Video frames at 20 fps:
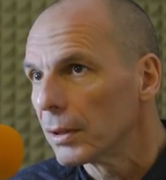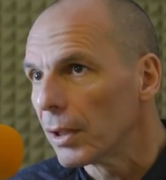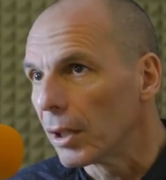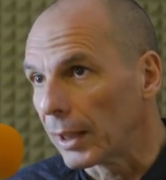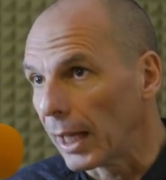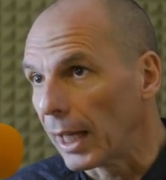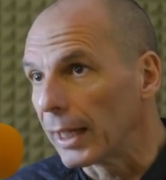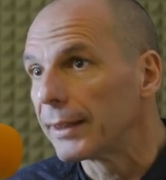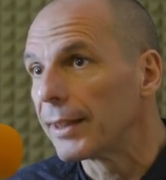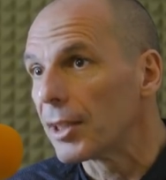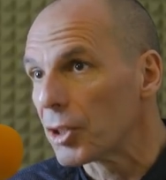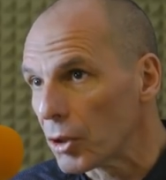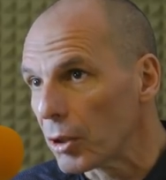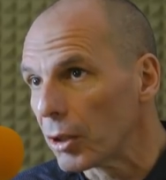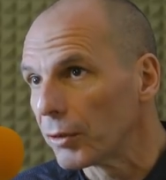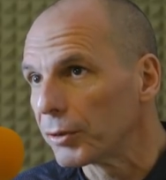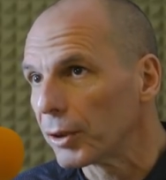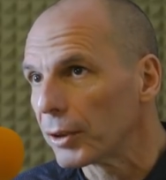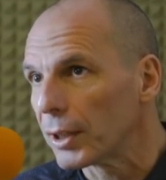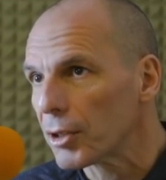Okay,
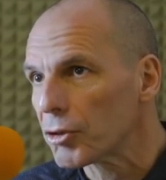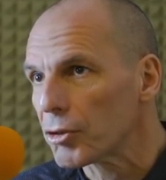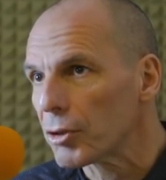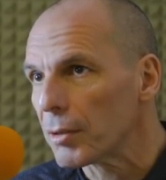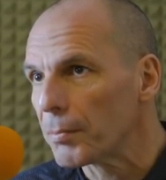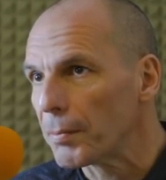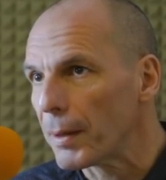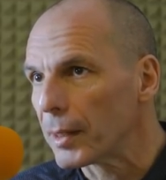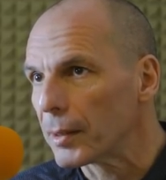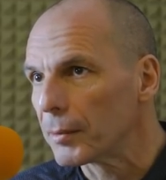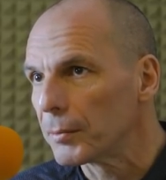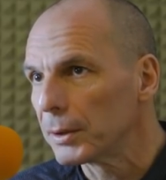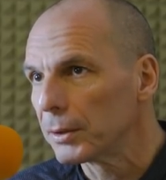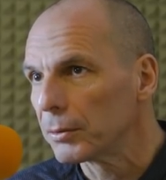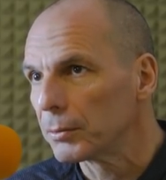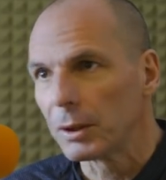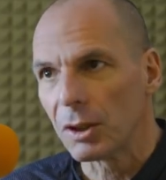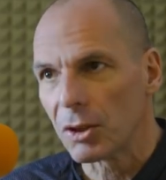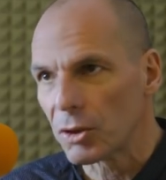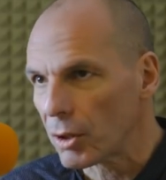dissolve your national
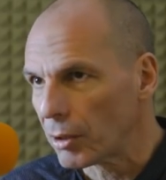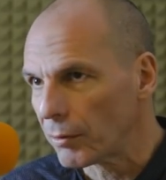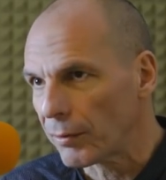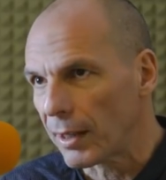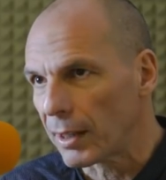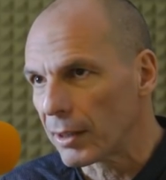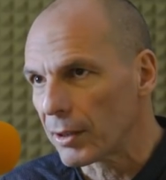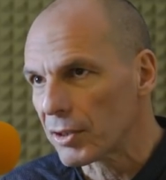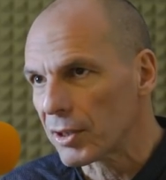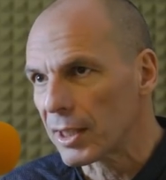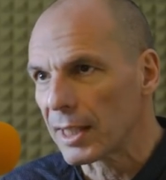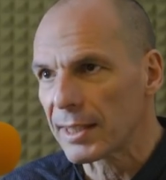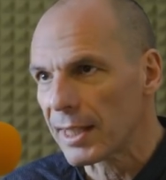parliament. We dissolve ours.